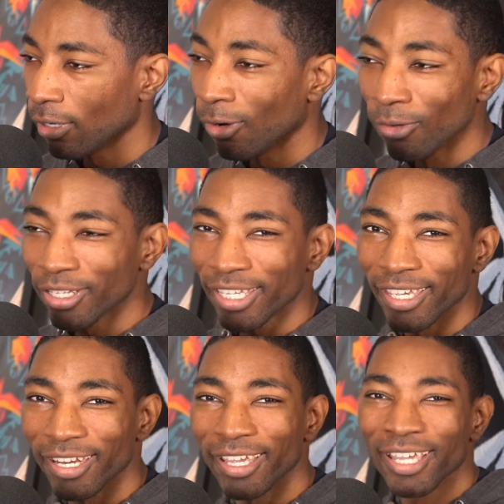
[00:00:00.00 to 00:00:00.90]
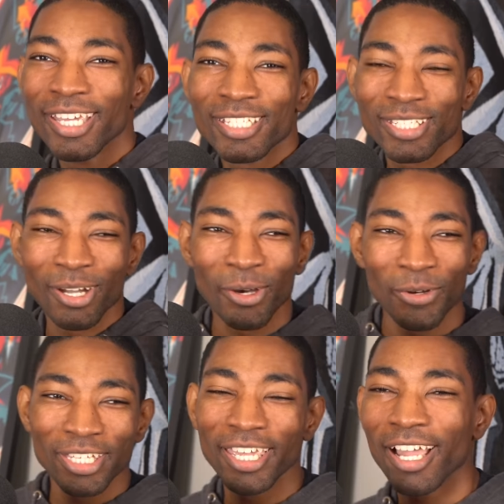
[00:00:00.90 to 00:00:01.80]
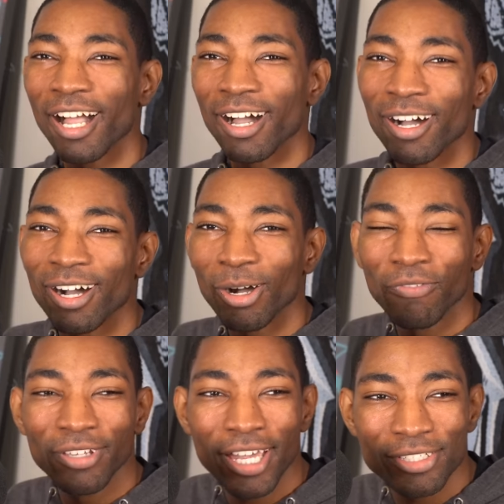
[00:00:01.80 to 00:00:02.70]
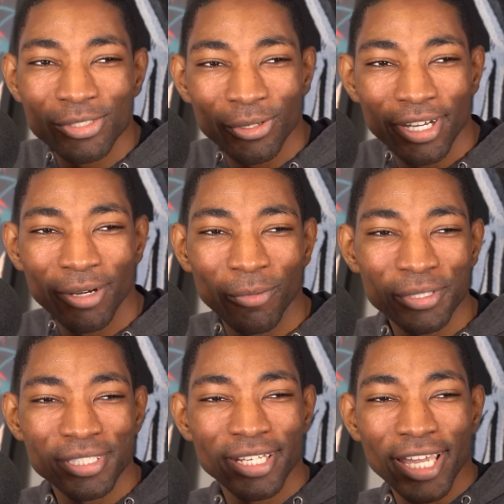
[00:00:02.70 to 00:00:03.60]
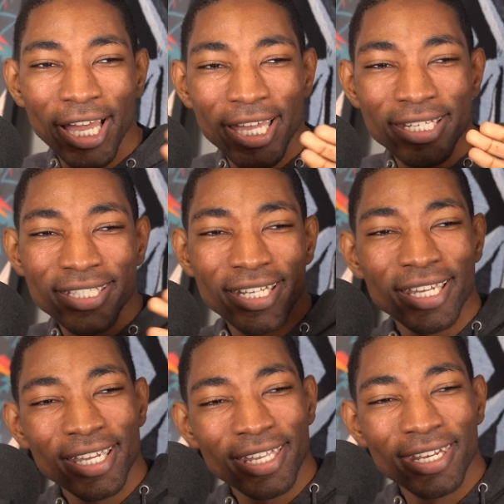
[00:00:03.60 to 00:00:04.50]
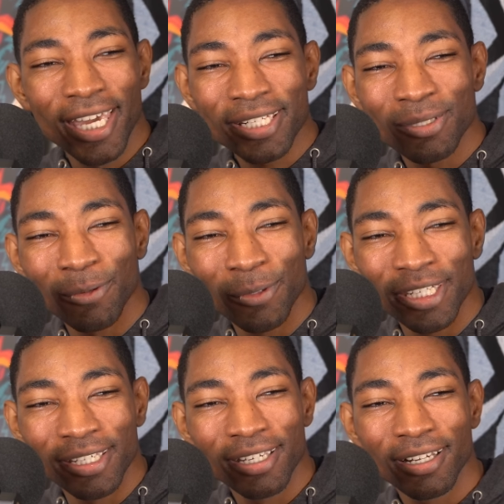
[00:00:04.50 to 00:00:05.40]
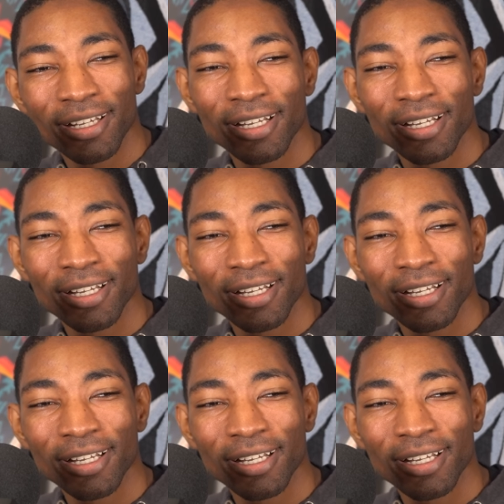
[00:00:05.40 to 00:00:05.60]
Only kidding. So yeah, uh, hopefully you guys enjoyed. We'll see you guys next week.